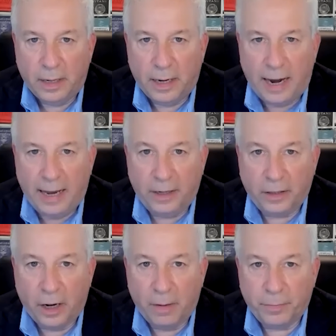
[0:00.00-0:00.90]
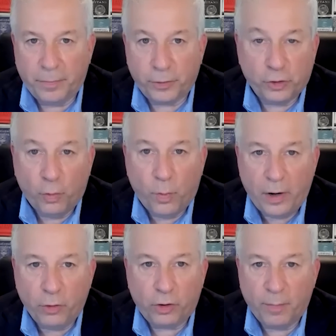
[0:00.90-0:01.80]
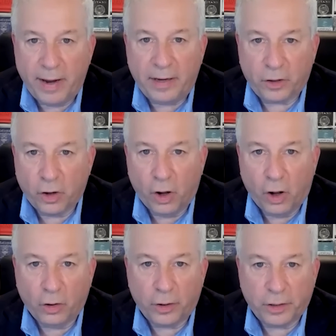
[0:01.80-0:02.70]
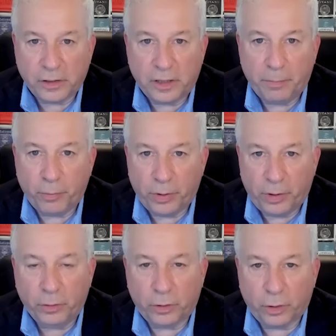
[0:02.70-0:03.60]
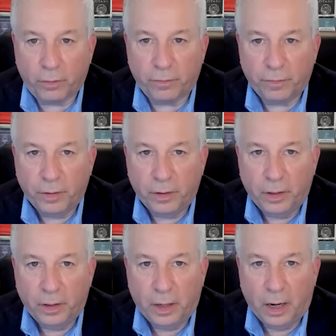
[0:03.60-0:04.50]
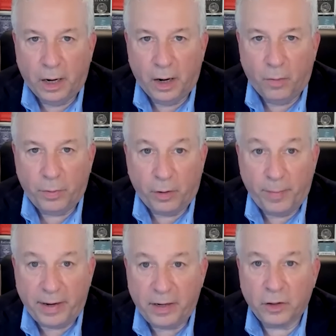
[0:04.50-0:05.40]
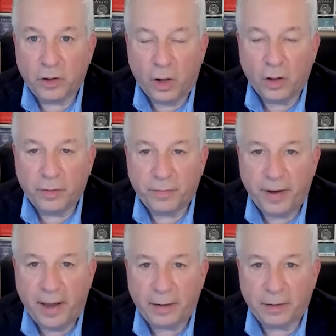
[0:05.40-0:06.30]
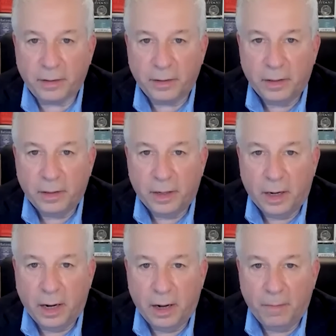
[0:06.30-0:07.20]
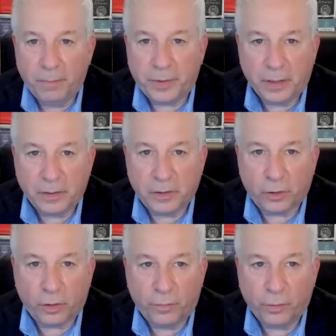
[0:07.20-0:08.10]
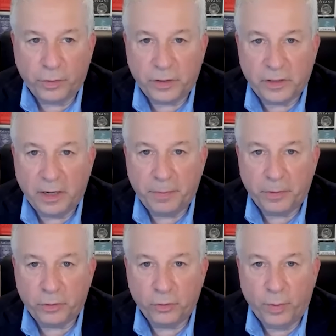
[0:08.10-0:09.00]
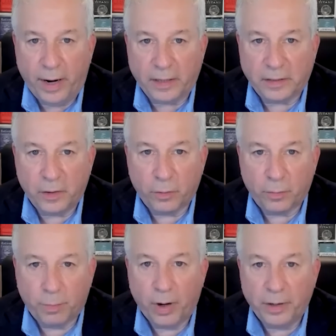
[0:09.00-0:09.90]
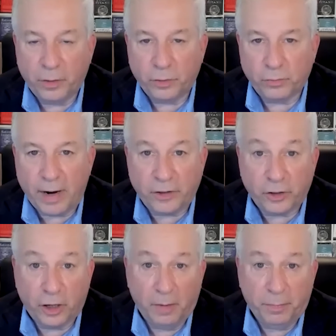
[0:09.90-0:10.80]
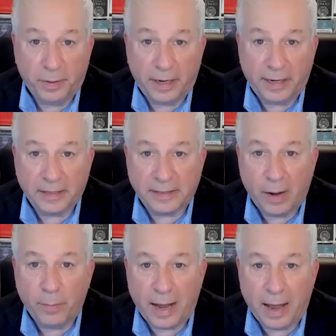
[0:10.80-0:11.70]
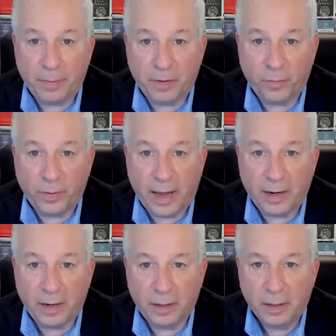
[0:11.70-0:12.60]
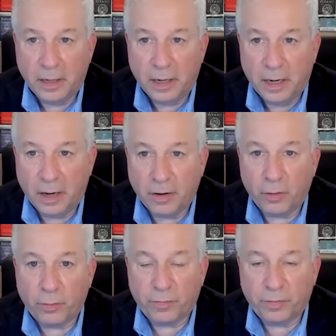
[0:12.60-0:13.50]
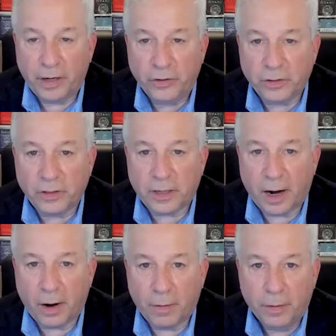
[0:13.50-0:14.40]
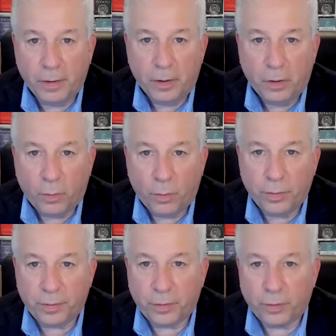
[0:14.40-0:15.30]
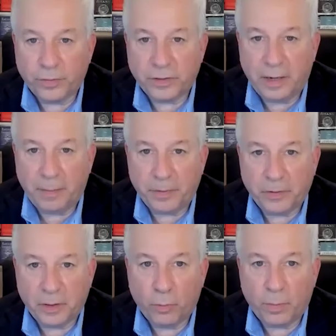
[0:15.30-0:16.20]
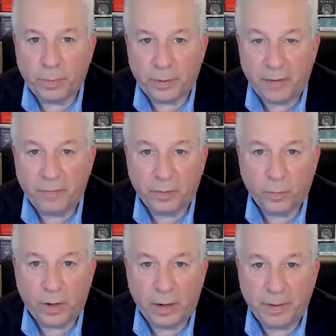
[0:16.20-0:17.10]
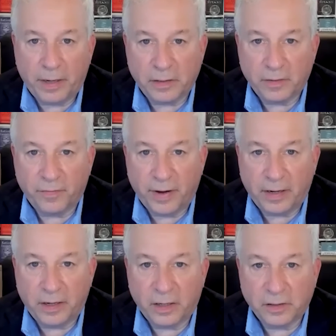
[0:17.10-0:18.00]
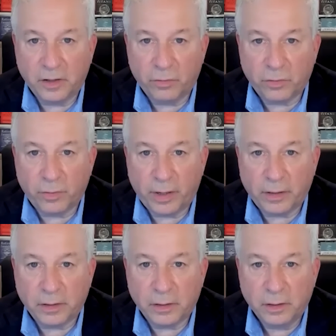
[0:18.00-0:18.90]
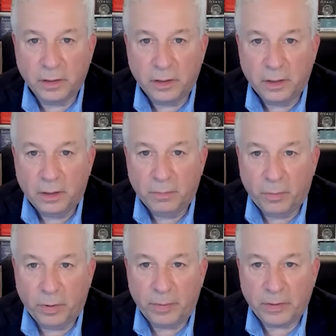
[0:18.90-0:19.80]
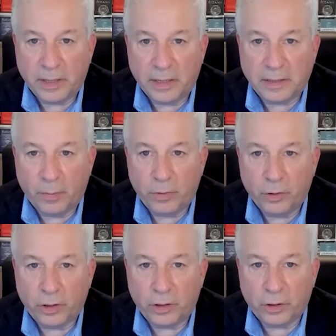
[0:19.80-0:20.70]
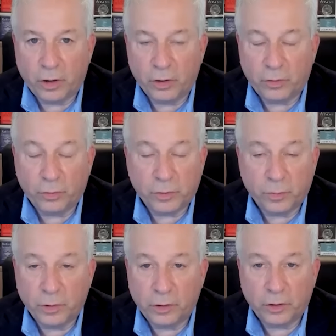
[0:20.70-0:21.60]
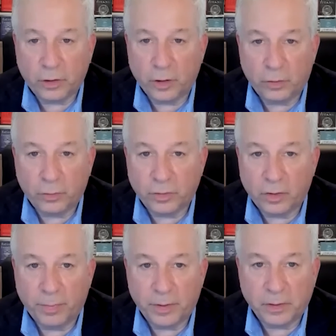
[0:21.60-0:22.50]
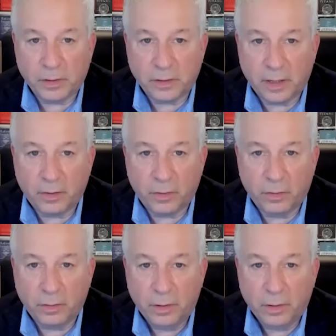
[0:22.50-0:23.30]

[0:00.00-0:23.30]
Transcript: And there's no way you can make a call on a steeper yield curve without making a call on the Fed, because the curve will only steepen two ways. Either bond yields ratchet up, and I guess that would happen if we had another inflation scare, or the curve steepens in a more benevolent way because the Fed cuts interest rates. But what I'm going to say is that when you look at the contours of the business cycle,